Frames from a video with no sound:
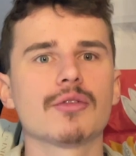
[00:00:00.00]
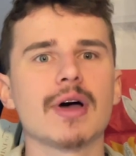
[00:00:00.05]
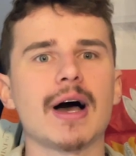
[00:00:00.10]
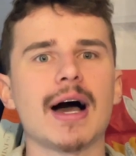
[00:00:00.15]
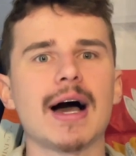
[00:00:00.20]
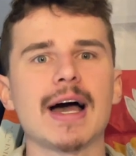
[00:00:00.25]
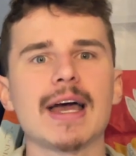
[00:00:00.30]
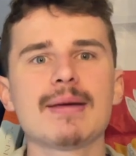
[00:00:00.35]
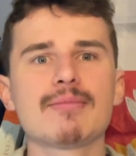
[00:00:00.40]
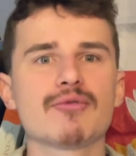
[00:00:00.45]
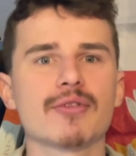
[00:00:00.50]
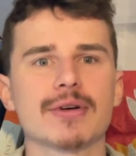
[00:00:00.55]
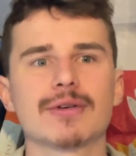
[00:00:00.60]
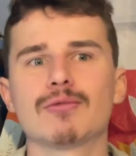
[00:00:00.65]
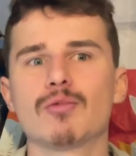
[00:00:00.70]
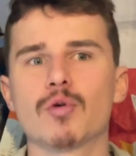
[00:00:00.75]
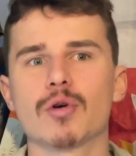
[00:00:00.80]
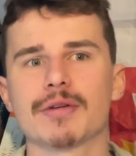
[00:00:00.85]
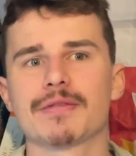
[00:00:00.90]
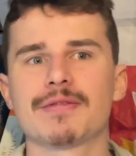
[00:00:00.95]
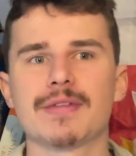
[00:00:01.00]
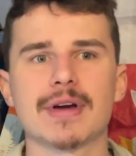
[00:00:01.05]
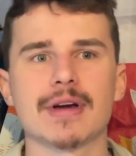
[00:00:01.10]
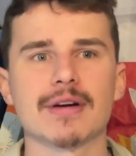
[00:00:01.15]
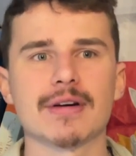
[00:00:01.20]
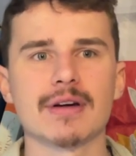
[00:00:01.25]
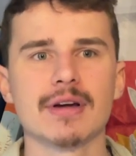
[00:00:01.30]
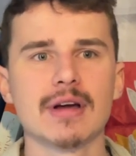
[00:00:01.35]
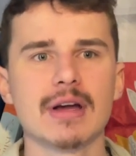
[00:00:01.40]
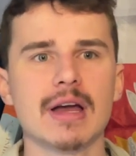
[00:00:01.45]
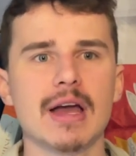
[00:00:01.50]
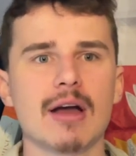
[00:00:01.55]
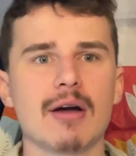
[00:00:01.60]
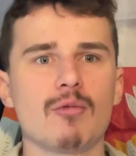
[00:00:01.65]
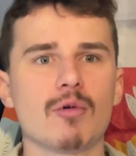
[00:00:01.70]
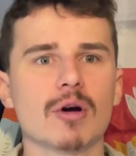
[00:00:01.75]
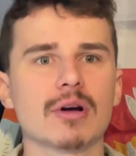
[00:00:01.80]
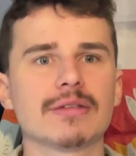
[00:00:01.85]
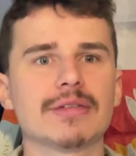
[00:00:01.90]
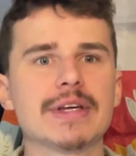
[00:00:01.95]
hybrid warfare,
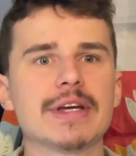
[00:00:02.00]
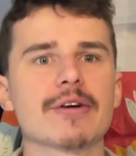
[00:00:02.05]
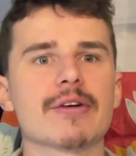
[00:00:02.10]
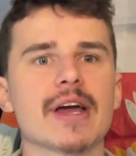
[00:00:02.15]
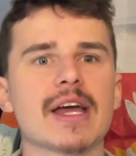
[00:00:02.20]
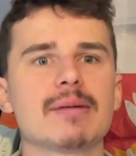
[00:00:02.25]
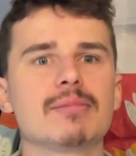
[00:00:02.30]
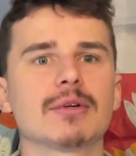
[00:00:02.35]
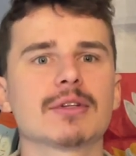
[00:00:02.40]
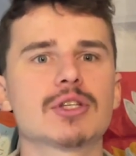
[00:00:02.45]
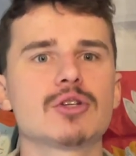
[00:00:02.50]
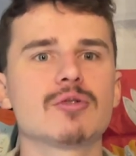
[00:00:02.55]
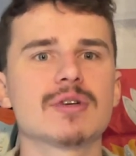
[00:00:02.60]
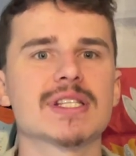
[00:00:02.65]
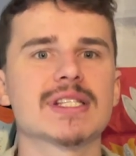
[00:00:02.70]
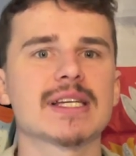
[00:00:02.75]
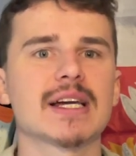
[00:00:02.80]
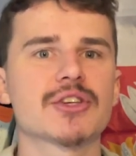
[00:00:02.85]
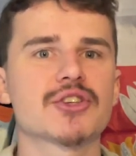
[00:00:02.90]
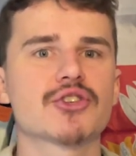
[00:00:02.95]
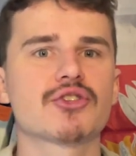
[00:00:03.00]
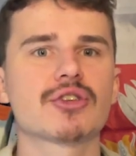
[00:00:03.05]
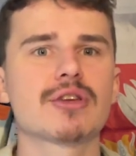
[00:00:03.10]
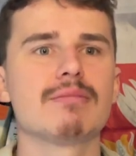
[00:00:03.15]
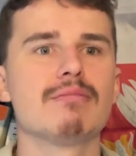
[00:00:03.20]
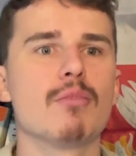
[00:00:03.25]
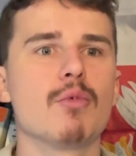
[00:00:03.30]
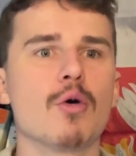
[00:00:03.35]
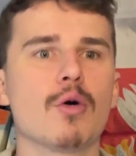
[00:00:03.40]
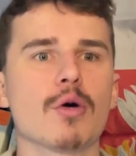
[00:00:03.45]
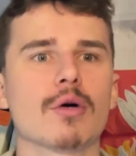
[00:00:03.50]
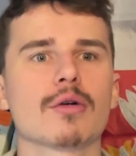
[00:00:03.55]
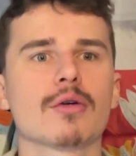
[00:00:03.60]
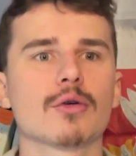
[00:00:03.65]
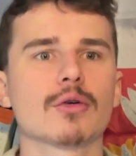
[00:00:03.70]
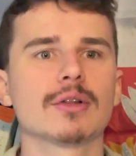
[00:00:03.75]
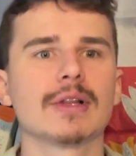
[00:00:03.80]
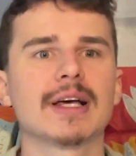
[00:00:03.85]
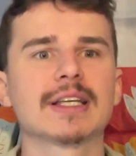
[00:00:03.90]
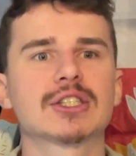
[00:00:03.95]
wherein they are able to essentially more
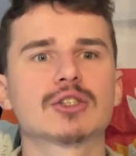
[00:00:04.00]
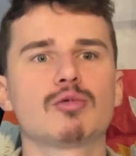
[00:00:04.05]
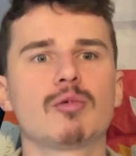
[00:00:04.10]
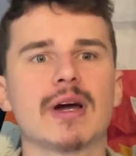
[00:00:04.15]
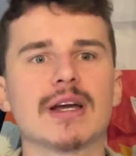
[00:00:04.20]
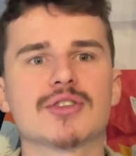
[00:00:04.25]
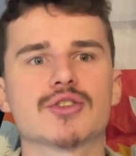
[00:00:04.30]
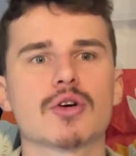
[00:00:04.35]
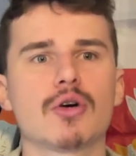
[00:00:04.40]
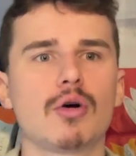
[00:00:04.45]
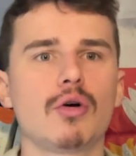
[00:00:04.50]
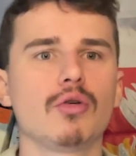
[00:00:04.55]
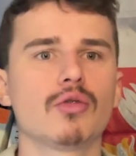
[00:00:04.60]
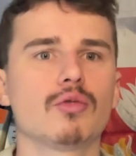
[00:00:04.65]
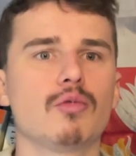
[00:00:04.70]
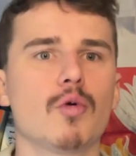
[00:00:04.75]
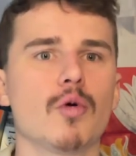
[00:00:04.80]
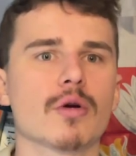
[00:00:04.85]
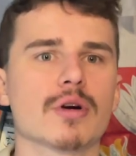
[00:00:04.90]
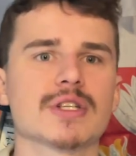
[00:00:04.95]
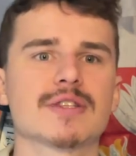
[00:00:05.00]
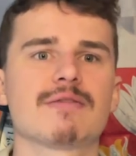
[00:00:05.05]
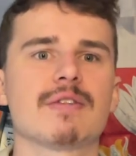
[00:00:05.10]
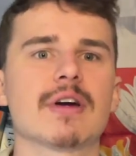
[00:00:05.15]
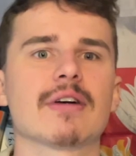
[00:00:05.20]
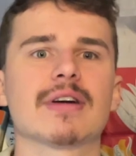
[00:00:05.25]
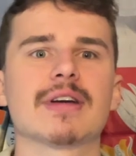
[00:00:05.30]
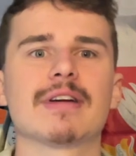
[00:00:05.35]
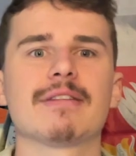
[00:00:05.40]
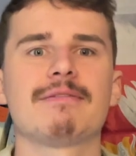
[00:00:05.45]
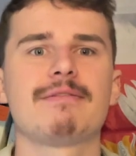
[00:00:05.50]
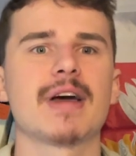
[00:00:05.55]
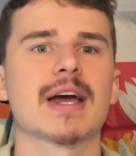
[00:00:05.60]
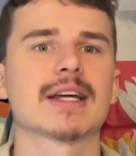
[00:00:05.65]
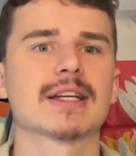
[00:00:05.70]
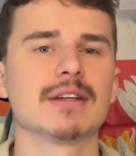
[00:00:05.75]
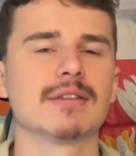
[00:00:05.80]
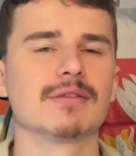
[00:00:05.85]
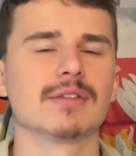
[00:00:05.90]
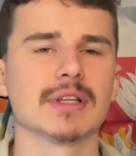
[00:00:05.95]
or less wage cold wars very
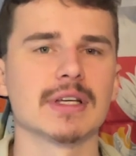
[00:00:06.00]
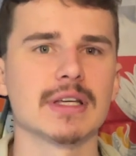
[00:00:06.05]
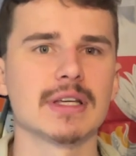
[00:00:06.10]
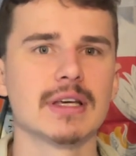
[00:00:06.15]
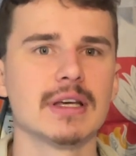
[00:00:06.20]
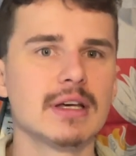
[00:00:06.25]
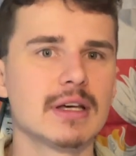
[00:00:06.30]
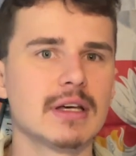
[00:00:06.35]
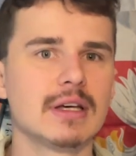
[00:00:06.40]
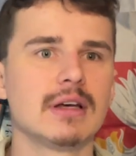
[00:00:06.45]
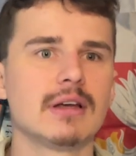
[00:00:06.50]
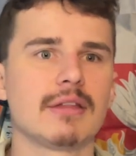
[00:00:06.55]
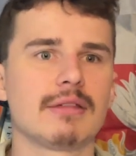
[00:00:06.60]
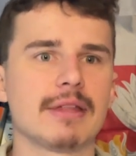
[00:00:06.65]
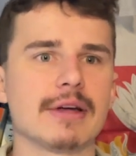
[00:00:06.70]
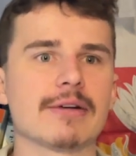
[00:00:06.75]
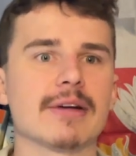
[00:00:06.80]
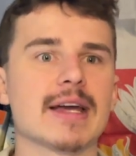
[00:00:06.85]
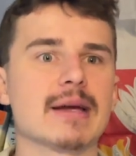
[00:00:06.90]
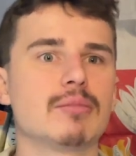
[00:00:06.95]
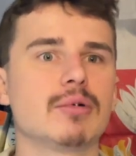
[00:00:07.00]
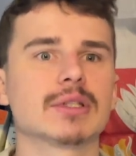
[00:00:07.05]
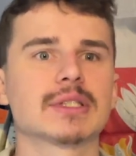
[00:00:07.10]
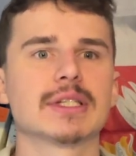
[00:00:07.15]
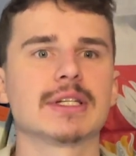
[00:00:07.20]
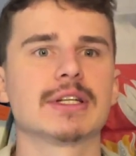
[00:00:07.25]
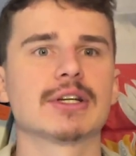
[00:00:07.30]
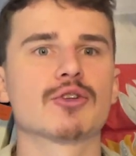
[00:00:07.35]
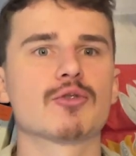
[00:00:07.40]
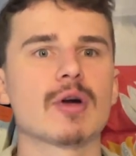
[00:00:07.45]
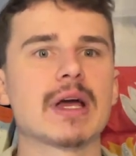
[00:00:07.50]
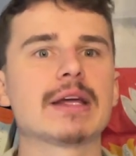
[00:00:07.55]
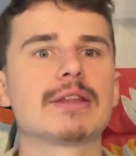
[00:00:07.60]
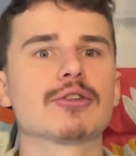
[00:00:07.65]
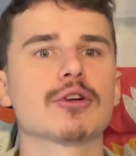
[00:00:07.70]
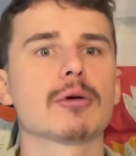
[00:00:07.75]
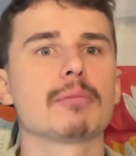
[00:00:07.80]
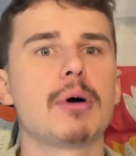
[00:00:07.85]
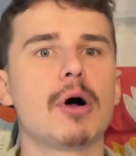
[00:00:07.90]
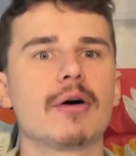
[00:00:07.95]
effectively. They are able to degrade
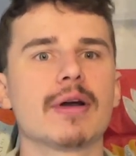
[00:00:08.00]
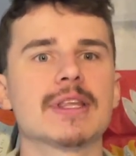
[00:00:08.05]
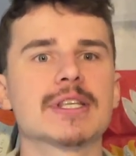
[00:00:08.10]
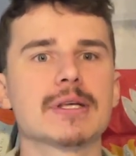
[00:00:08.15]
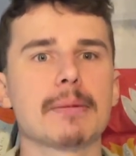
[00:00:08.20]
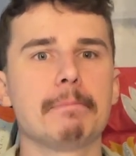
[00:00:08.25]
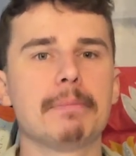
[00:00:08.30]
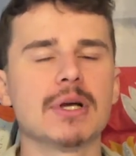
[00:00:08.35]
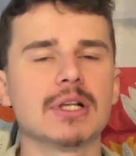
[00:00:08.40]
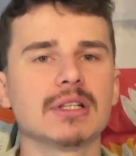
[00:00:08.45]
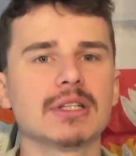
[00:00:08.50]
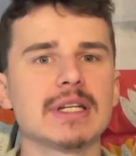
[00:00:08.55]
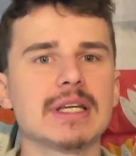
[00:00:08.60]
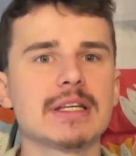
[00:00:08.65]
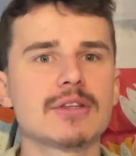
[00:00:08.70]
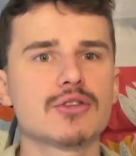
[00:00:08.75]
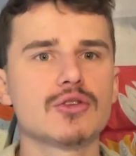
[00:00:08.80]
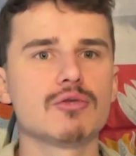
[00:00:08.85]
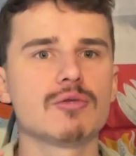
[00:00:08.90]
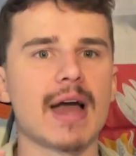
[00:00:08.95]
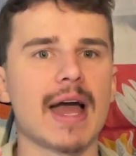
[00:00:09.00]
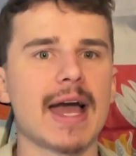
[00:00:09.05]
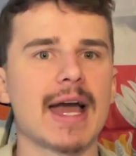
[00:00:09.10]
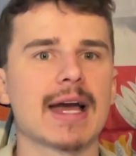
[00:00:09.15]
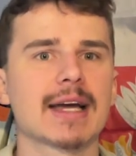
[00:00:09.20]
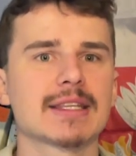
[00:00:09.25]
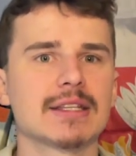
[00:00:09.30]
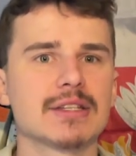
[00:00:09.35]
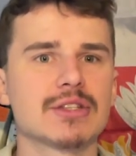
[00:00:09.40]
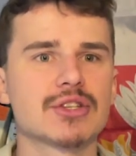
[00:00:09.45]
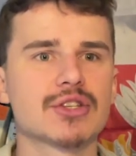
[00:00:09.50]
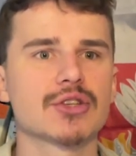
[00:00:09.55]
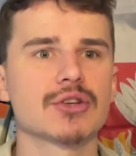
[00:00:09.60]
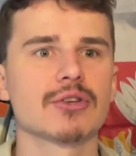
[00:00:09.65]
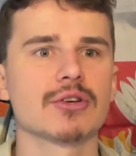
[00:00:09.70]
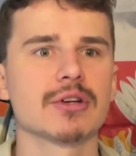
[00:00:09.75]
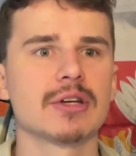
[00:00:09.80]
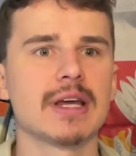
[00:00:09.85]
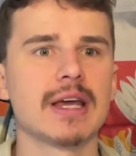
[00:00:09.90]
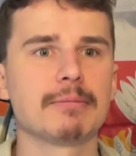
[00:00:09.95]
their opponent's ability to act in
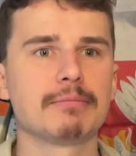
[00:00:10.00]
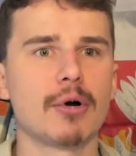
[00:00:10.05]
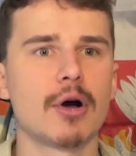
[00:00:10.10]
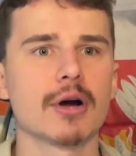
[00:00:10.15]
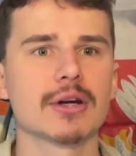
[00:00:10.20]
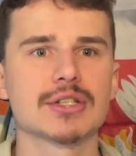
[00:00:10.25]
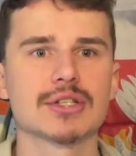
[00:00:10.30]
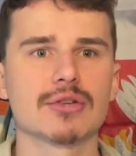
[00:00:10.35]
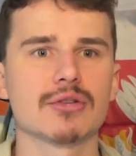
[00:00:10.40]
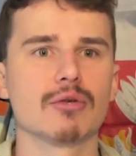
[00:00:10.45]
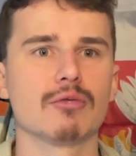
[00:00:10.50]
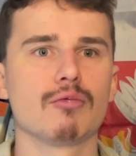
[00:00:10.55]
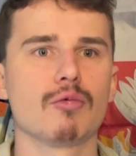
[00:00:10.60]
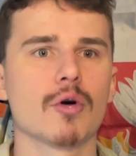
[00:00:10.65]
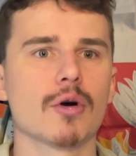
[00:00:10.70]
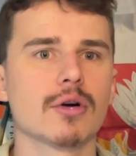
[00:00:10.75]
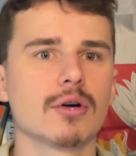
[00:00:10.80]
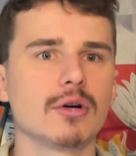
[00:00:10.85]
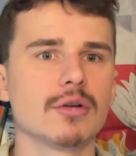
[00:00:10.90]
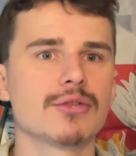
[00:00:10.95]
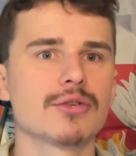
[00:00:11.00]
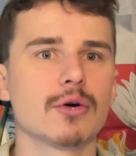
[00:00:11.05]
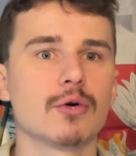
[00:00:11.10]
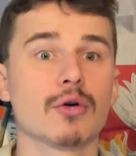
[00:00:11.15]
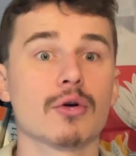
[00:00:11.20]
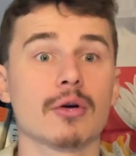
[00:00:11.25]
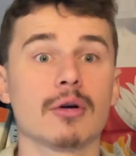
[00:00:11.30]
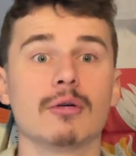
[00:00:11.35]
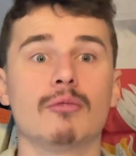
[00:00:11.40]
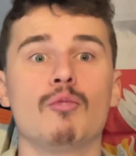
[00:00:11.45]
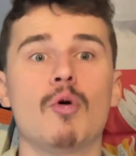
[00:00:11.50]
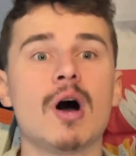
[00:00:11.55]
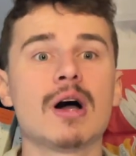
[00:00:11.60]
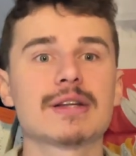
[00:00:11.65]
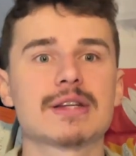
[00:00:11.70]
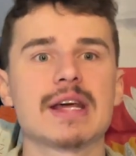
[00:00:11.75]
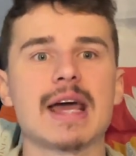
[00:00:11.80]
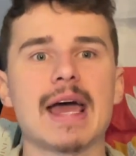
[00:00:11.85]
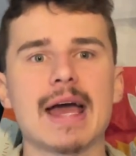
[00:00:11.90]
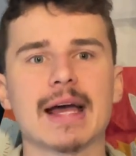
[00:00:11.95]
certain parts of the world, or
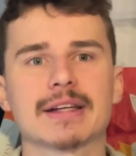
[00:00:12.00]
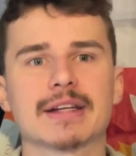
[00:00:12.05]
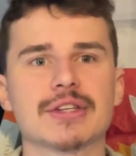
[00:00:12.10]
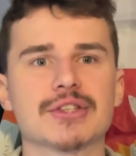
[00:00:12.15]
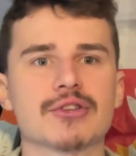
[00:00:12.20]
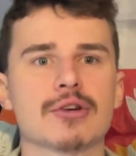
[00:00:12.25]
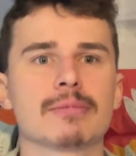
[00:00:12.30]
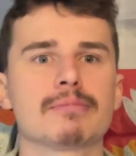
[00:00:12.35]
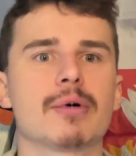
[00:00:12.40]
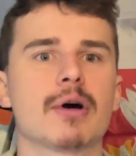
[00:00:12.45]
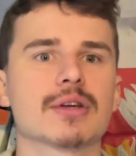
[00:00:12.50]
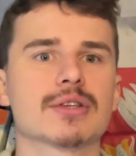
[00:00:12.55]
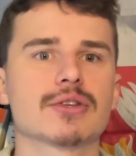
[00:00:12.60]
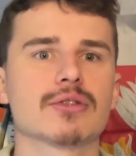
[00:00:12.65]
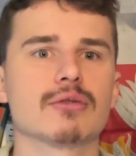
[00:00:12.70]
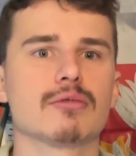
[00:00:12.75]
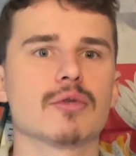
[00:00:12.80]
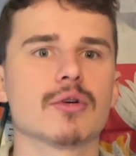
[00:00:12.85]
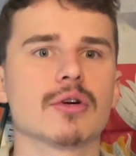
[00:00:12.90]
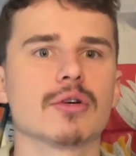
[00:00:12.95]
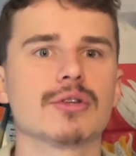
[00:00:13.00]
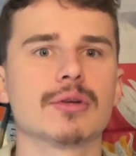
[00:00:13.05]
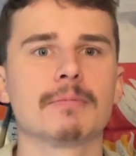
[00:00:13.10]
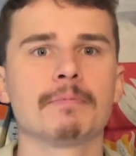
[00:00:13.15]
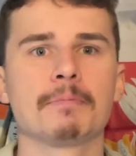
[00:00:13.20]
want to act in certain parts of the world,